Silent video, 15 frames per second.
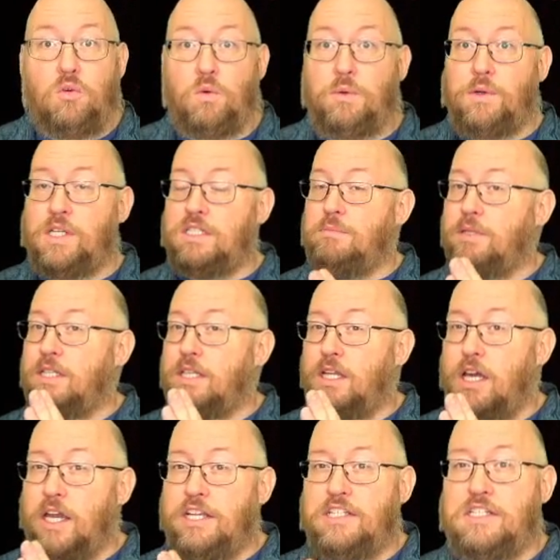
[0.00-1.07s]
We want it to be
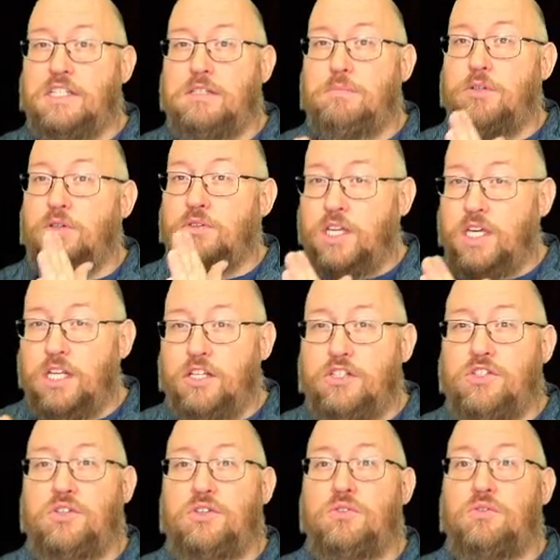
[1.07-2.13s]
nice and smooth. Get
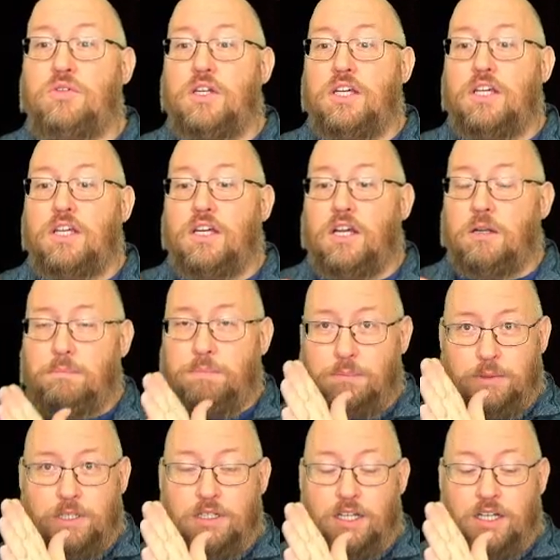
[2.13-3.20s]
into
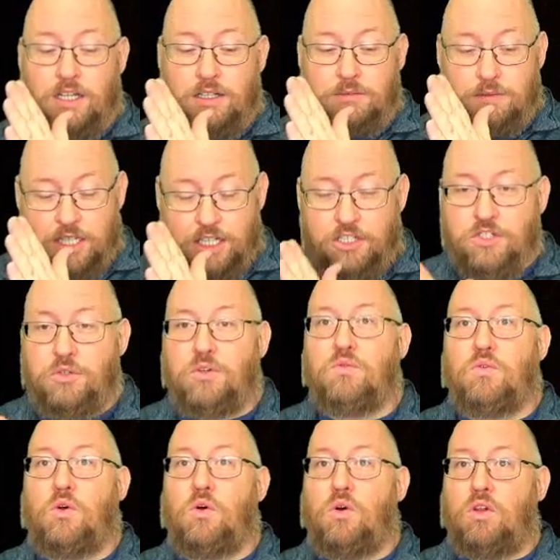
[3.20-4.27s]
a
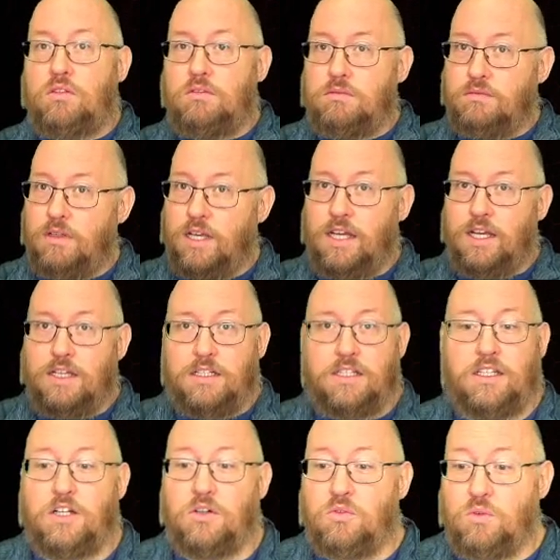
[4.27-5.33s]
roll,
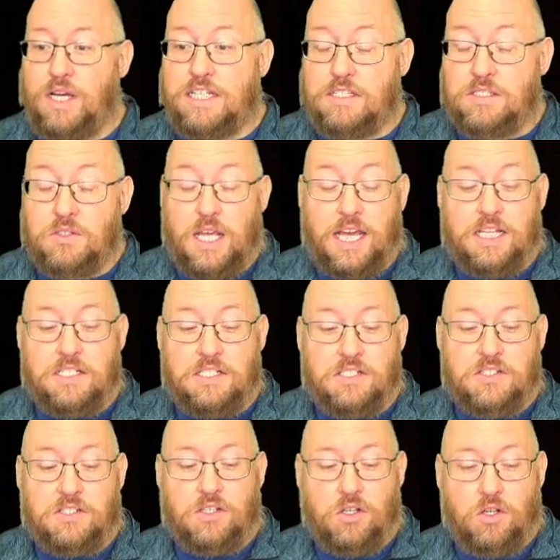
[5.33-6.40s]
you know,
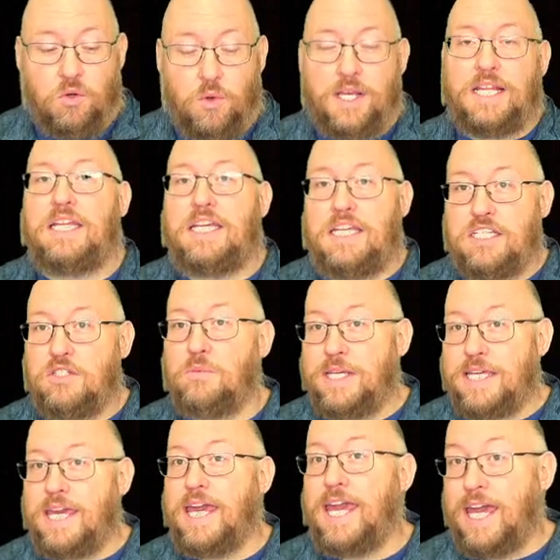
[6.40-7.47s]
as quickly as we
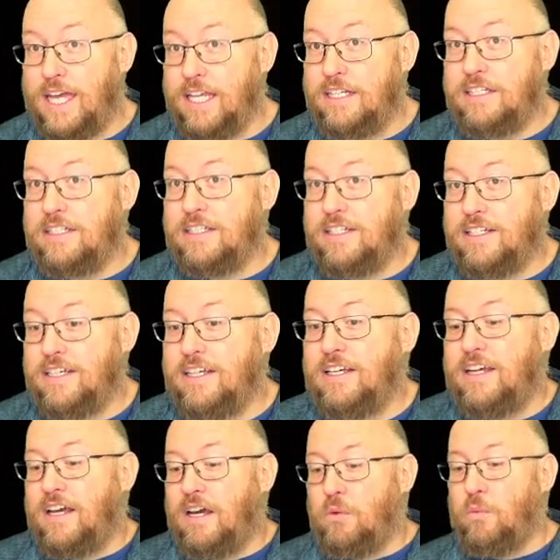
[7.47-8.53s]
can,
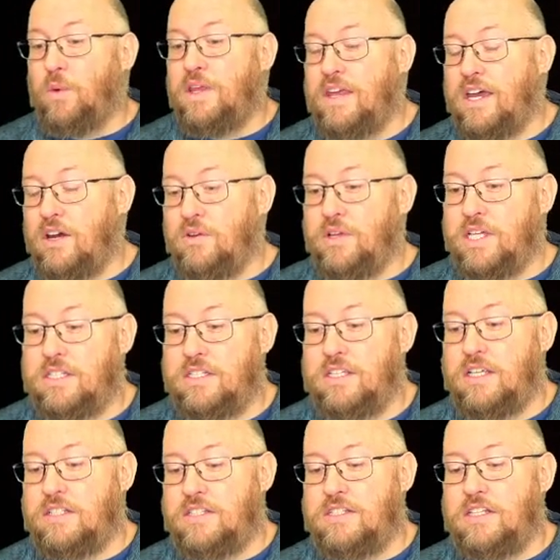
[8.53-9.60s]
without it
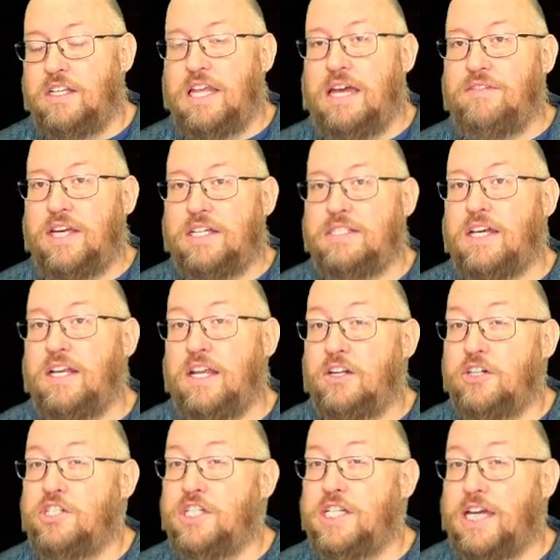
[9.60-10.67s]
still having a ton of
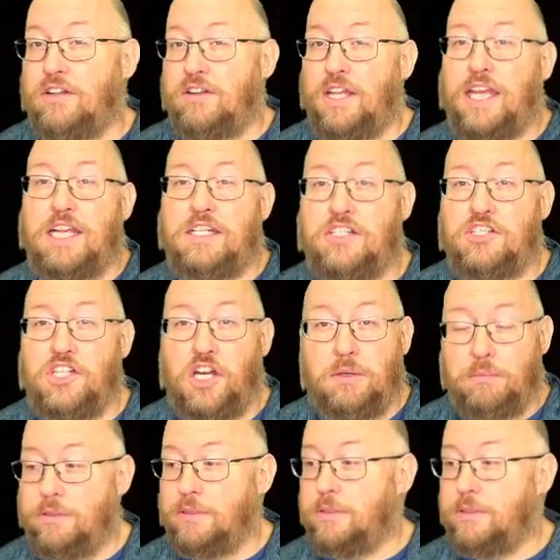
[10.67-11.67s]
energy down lane to jump.